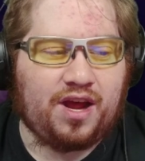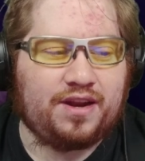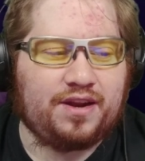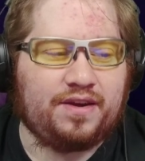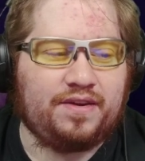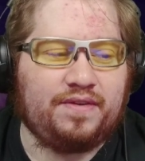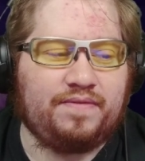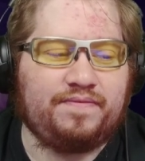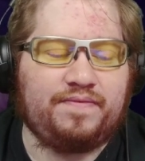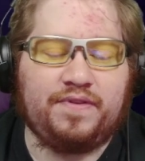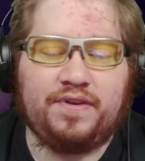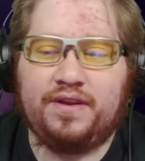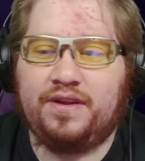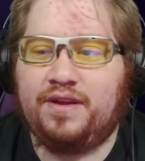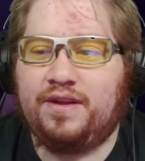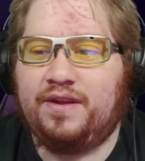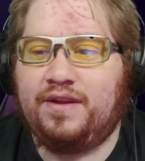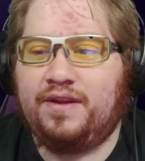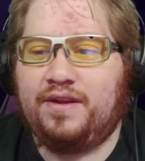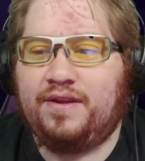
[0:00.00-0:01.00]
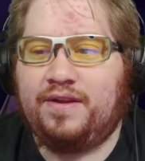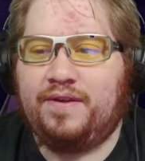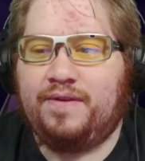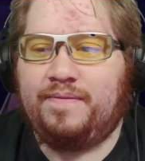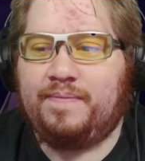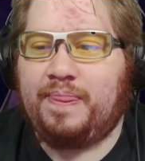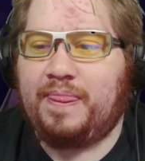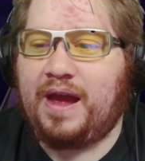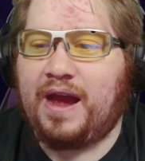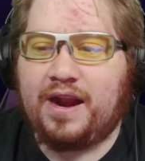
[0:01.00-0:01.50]
of,
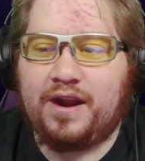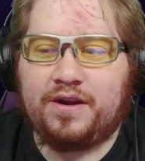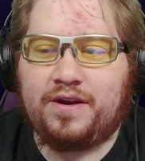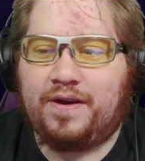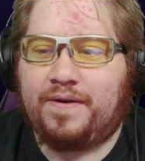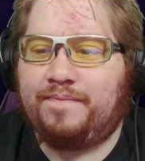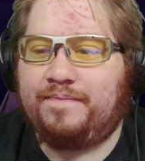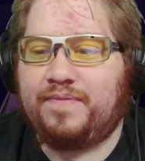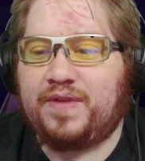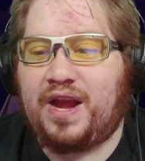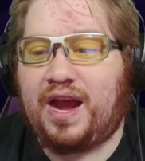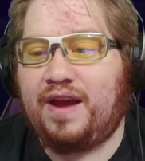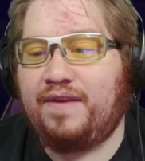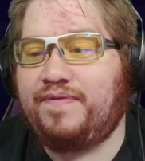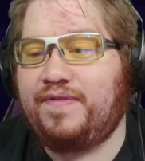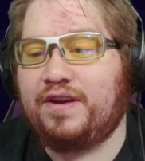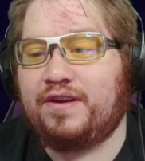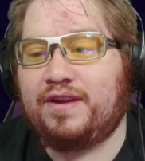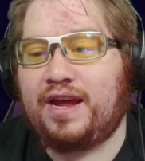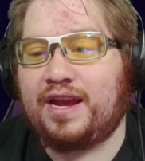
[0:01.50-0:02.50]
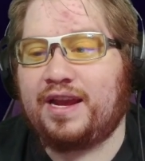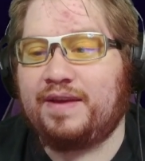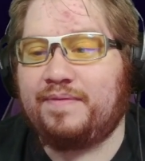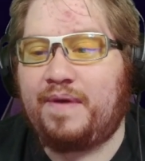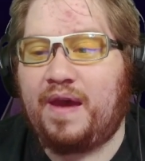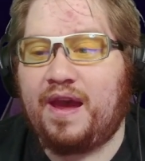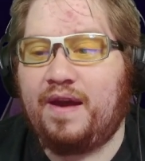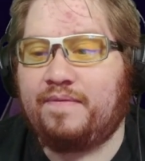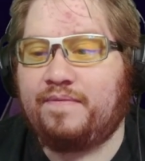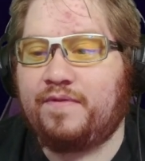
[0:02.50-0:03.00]
I don't know. I feel like if
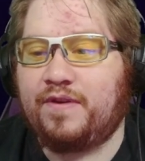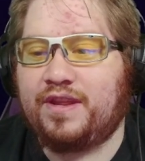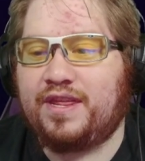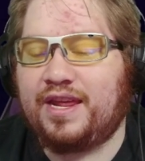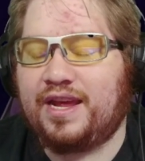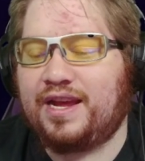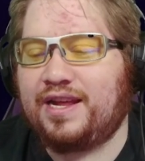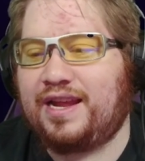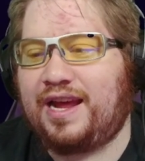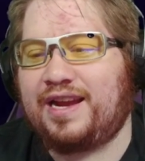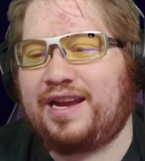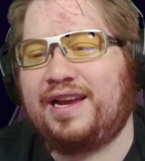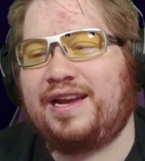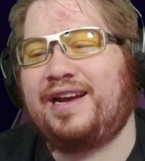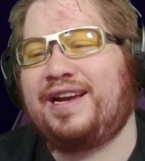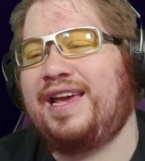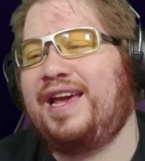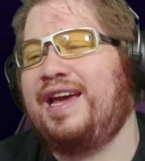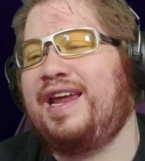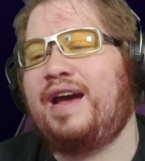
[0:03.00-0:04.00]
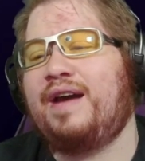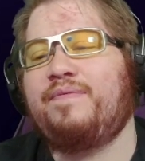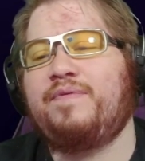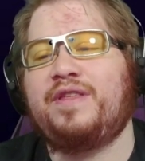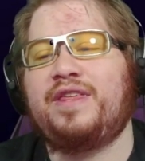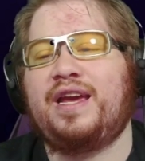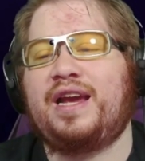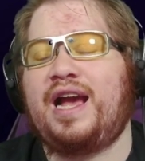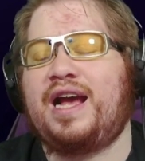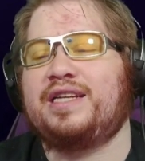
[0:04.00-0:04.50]
everything,
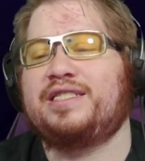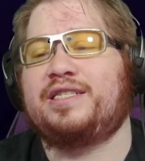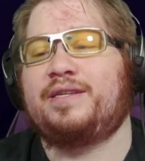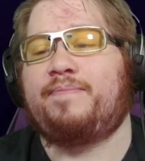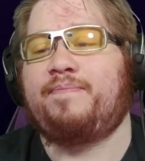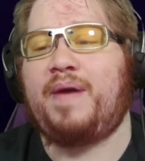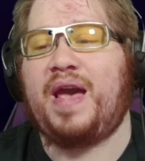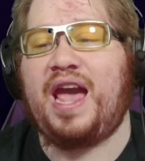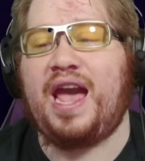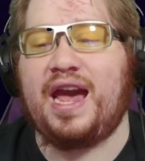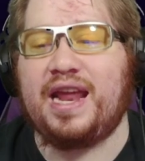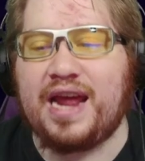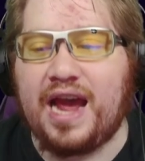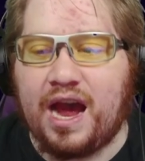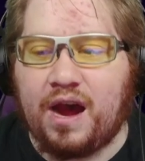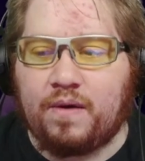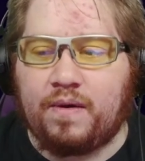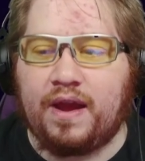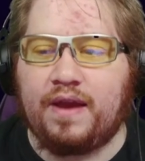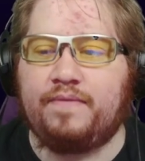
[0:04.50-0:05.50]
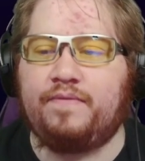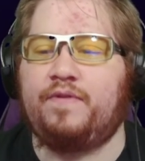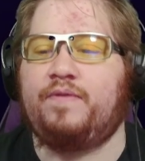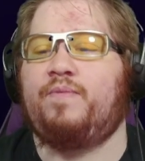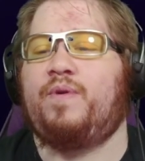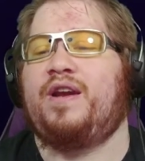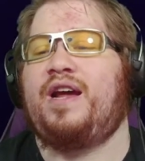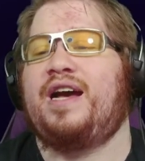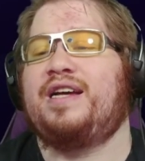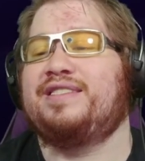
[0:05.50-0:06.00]
everything has to pan out.
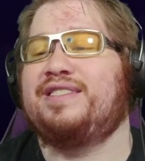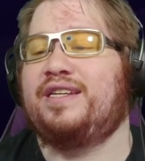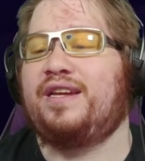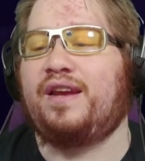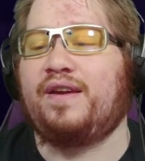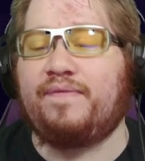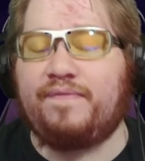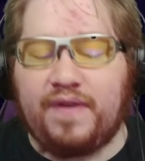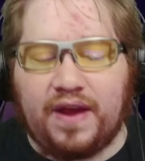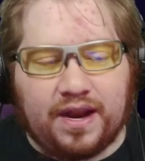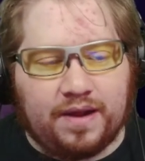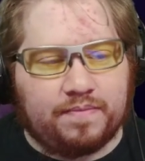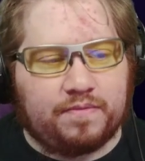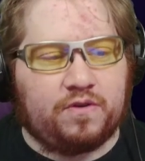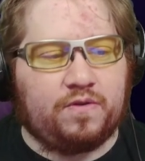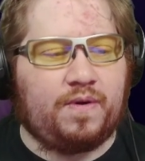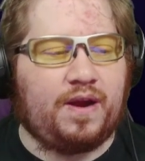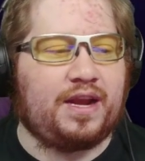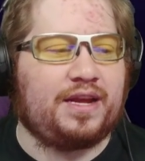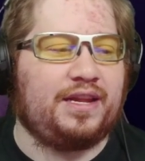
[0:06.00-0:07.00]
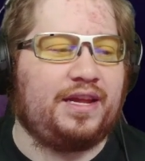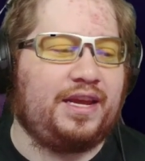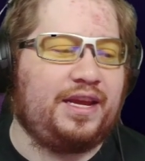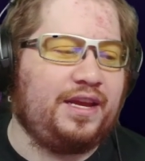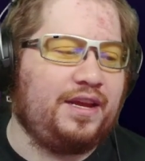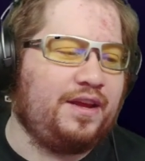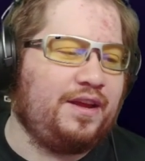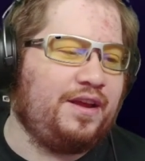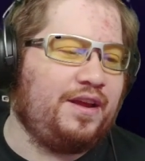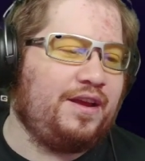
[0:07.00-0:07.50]
Everyone has to develop correctly.
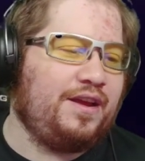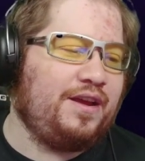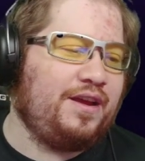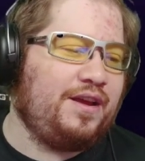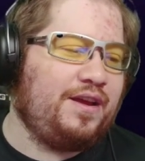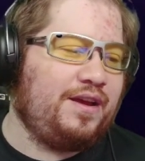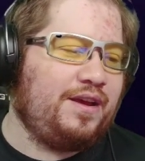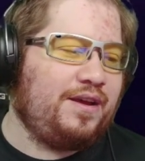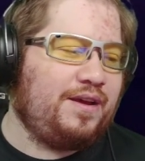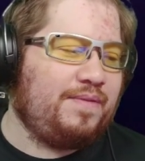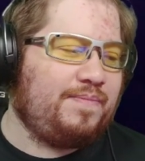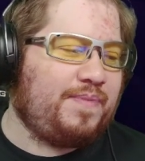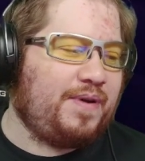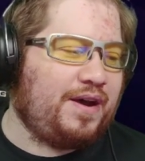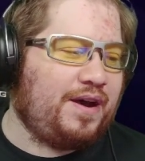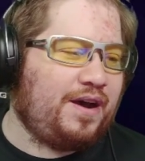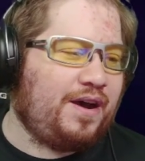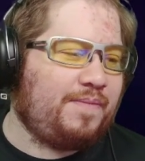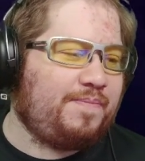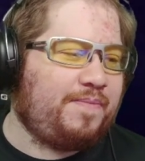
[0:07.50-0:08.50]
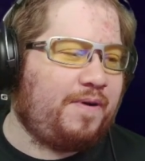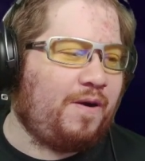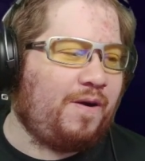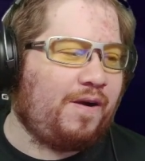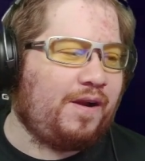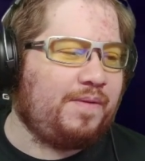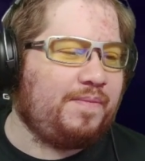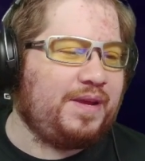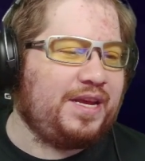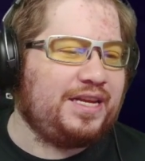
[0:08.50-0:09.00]
But a
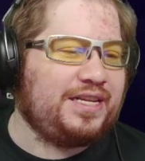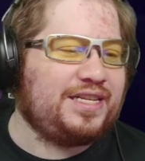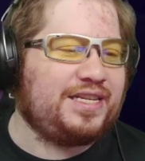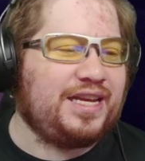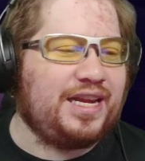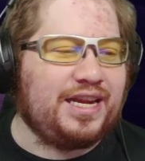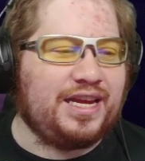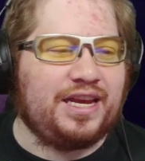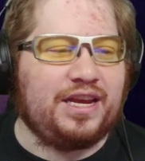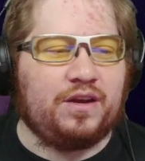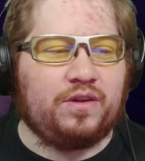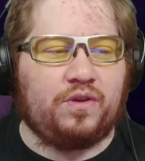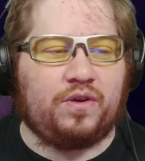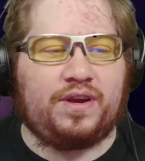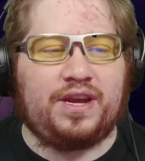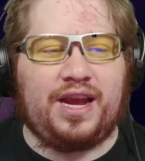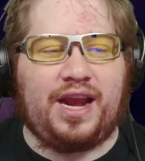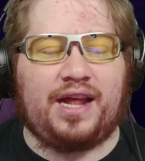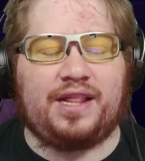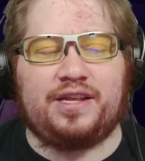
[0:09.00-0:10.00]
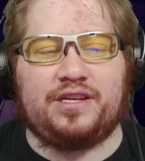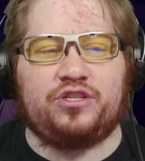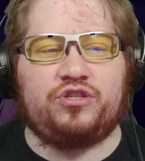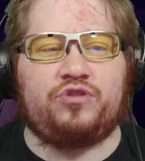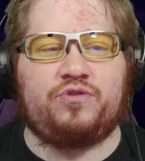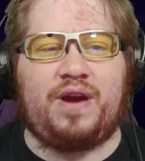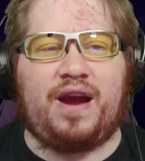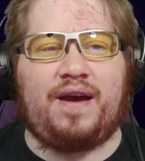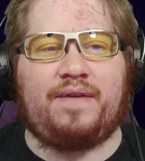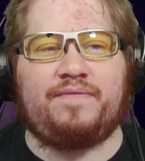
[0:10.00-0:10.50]
part of me sitting here looking at this
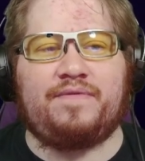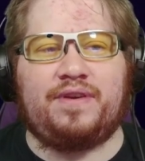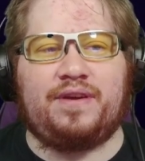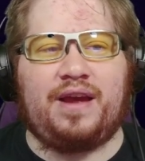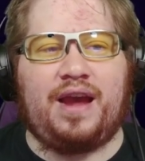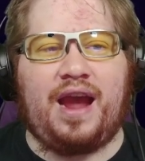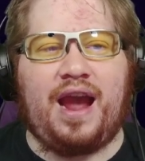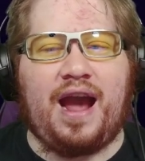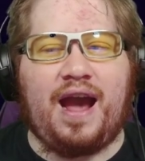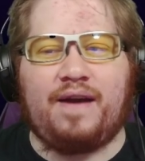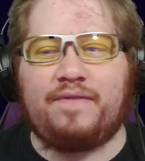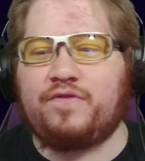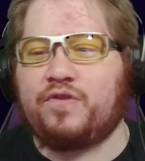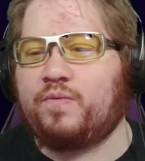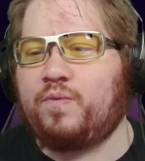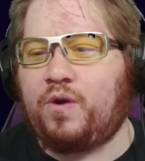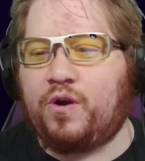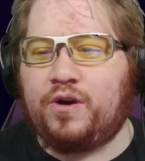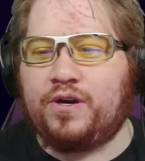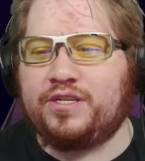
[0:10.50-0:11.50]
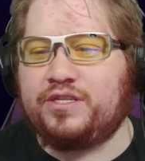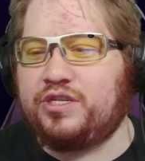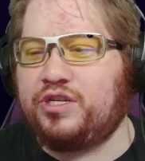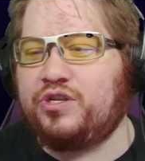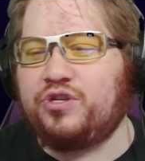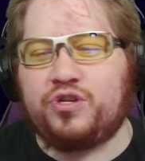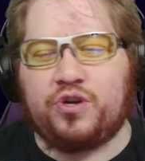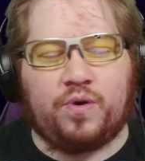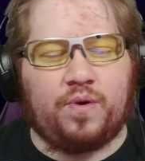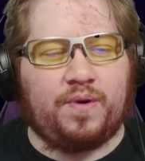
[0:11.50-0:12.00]
draft afterwards,
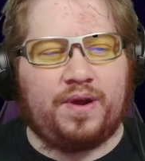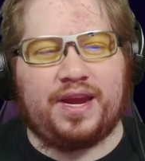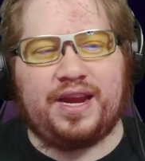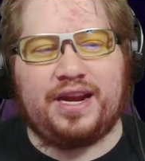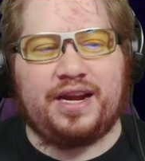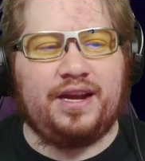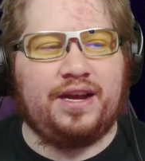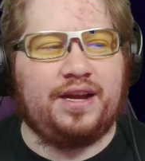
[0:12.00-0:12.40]
during,